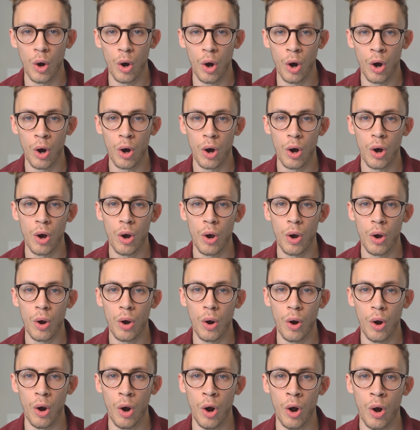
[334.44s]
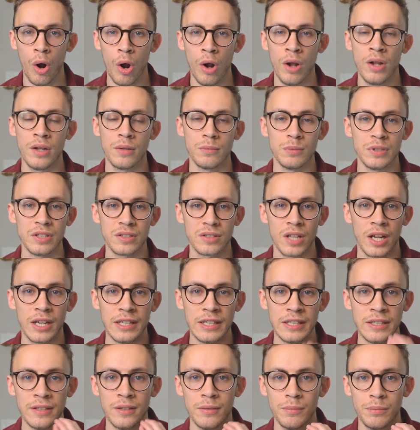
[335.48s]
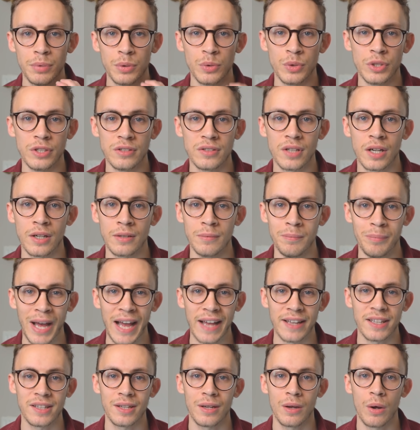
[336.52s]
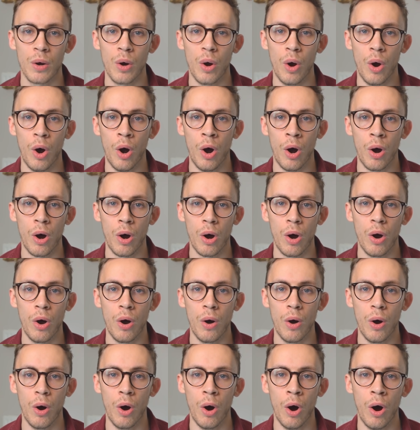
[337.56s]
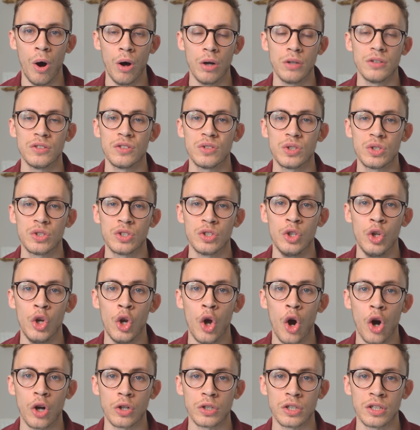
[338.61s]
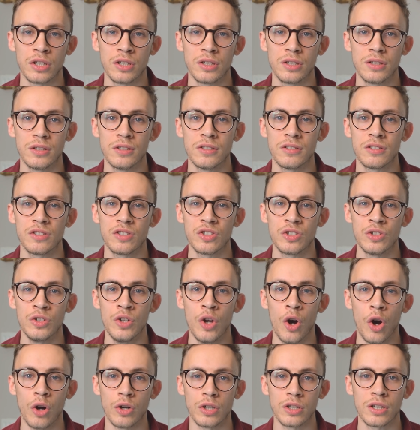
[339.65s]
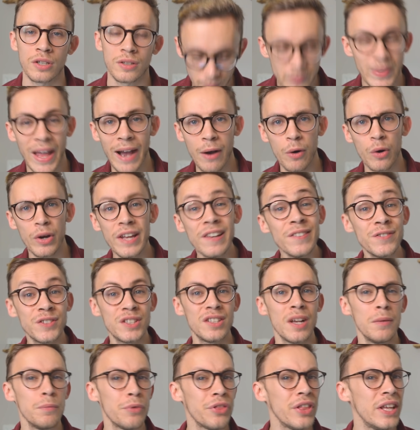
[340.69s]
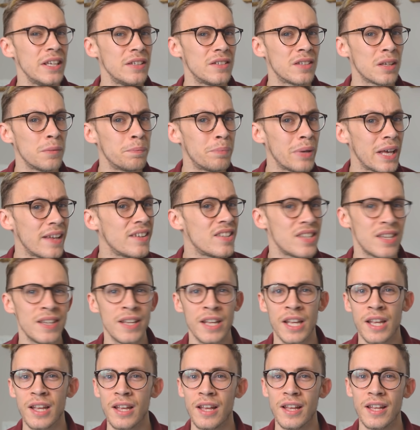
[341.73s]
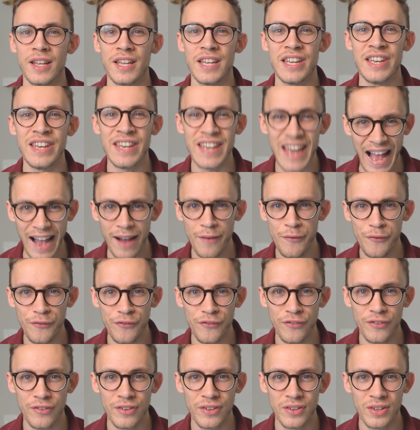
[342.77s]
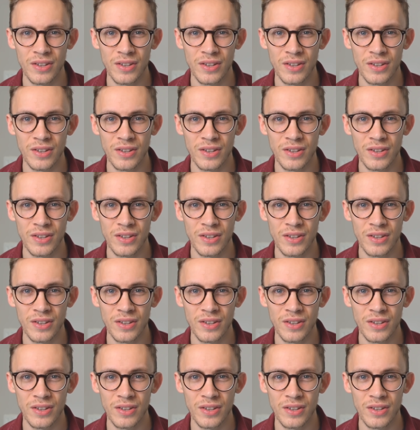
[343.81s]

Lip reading: O, o. We slightly pull the tongue back. O, o. Snog, snog. Now, if something's a bit naff,